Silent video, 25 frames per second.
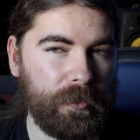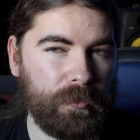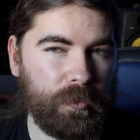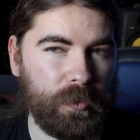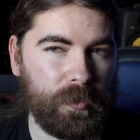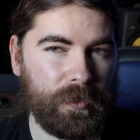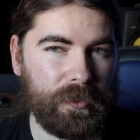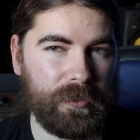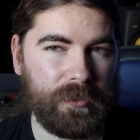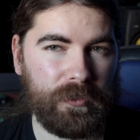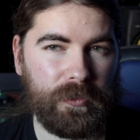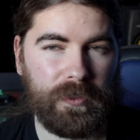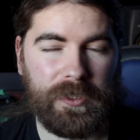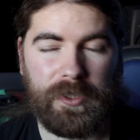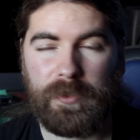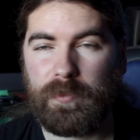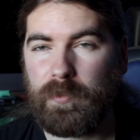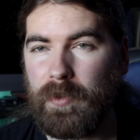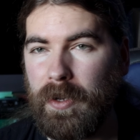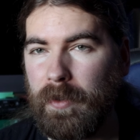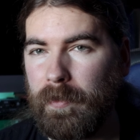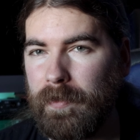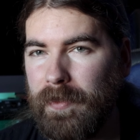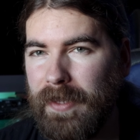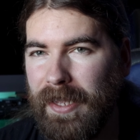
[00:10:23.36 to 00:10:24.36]
do we want to do this?
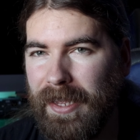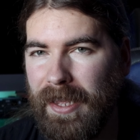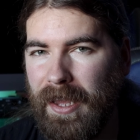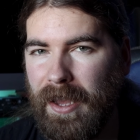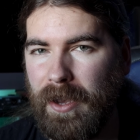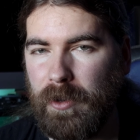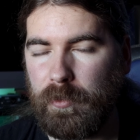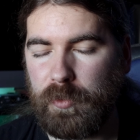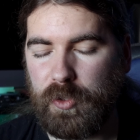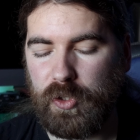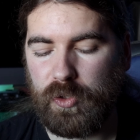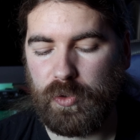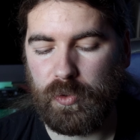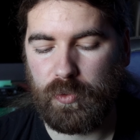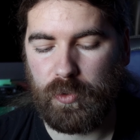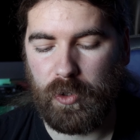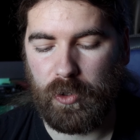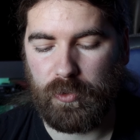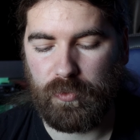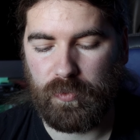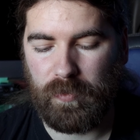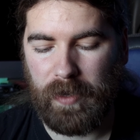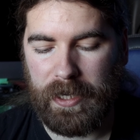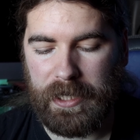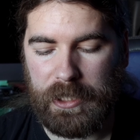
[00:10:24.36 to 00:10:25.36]
Well, it helps to
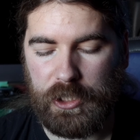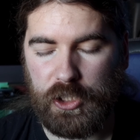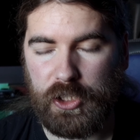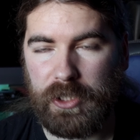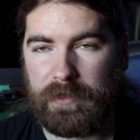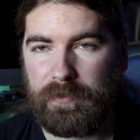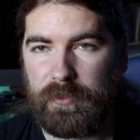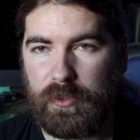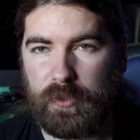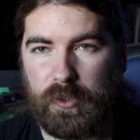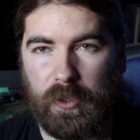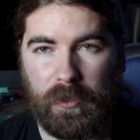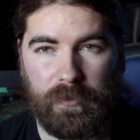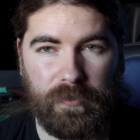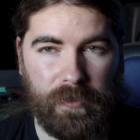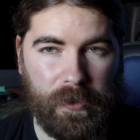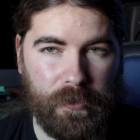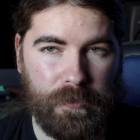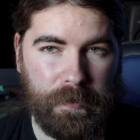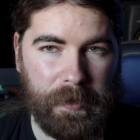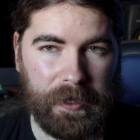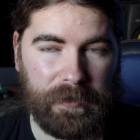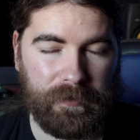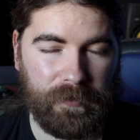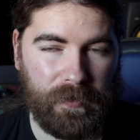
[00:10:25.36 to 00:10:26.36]
arrange if you've got a
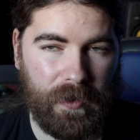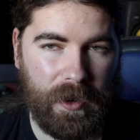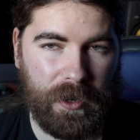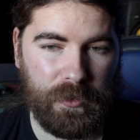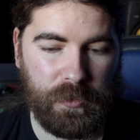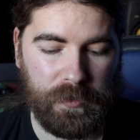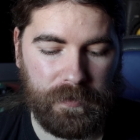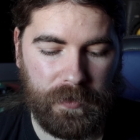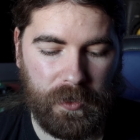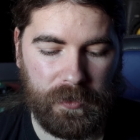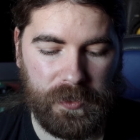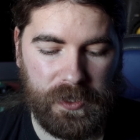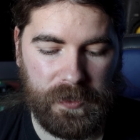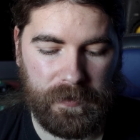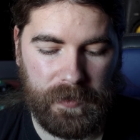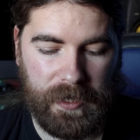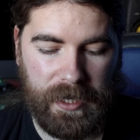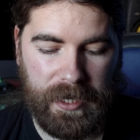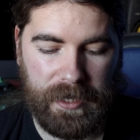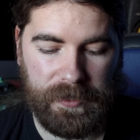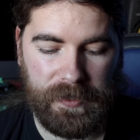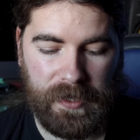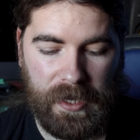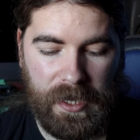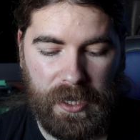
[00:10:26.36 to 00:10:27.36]
very big file with lots of
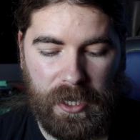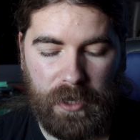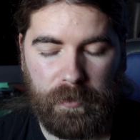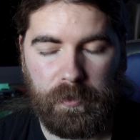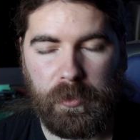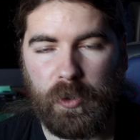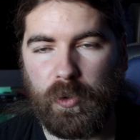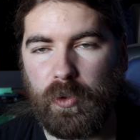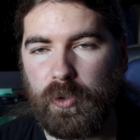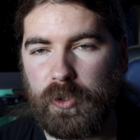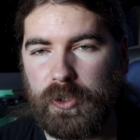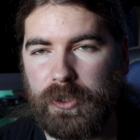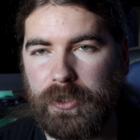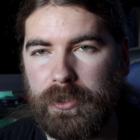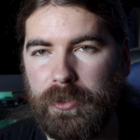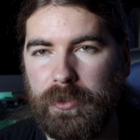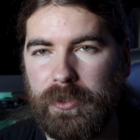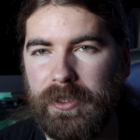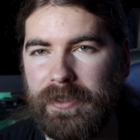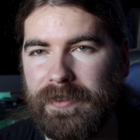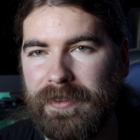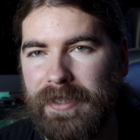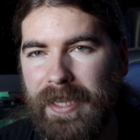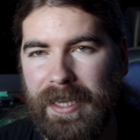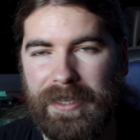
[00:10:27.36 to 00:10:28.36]
layers, but also you
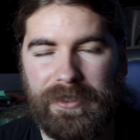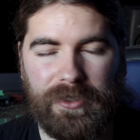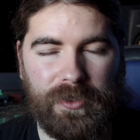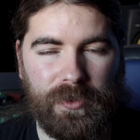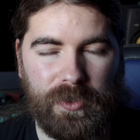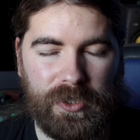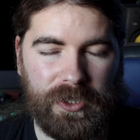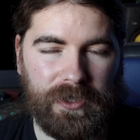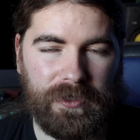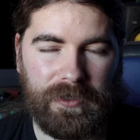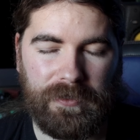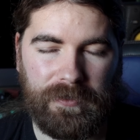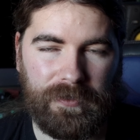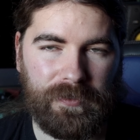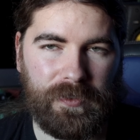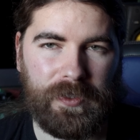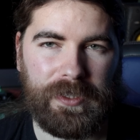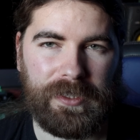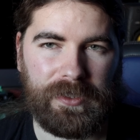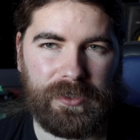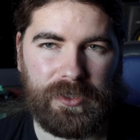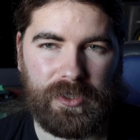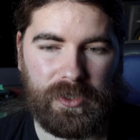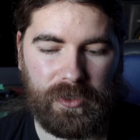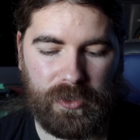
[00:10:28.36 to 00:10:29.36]
can then do certain
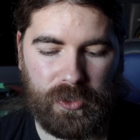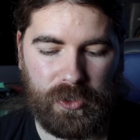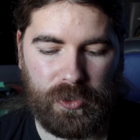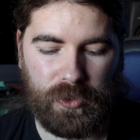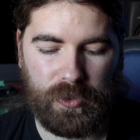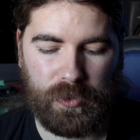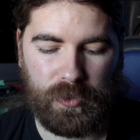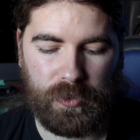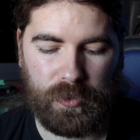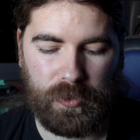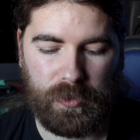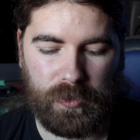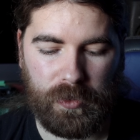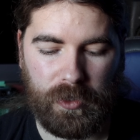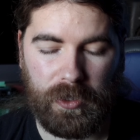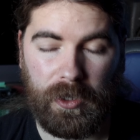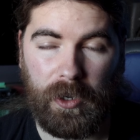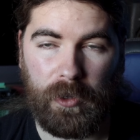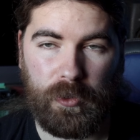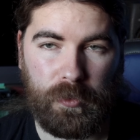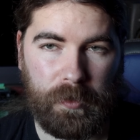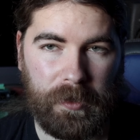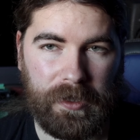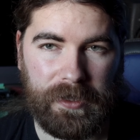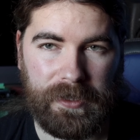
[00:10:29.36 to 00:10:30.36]
things to
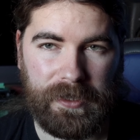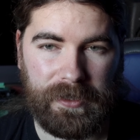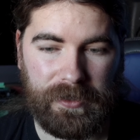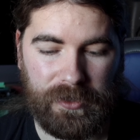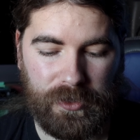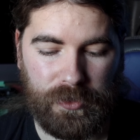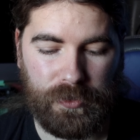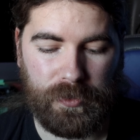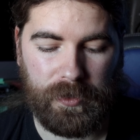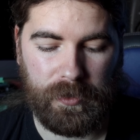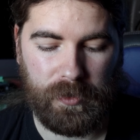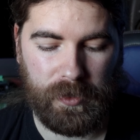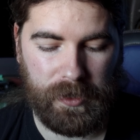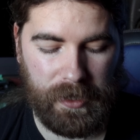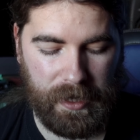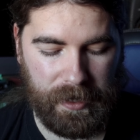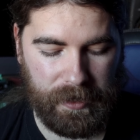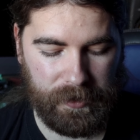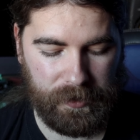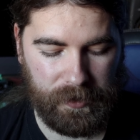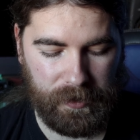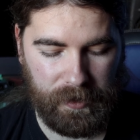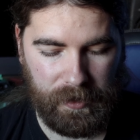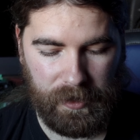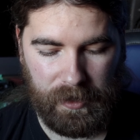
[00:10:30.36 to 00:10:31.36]
globally to those
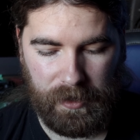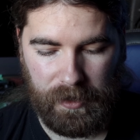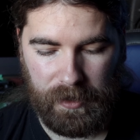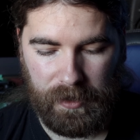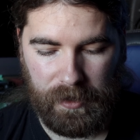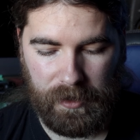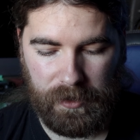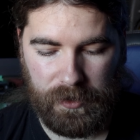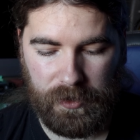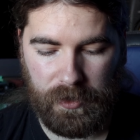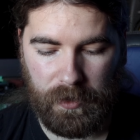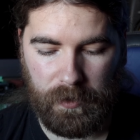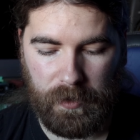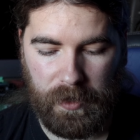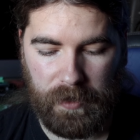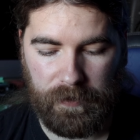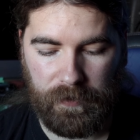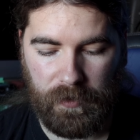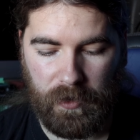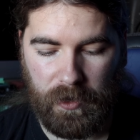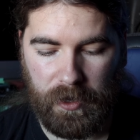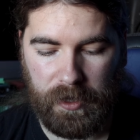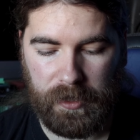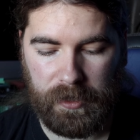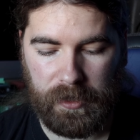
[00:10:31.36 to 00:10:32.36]
layers. So if
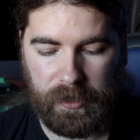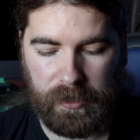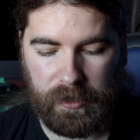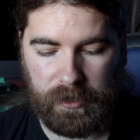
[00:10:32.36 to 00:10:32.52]
I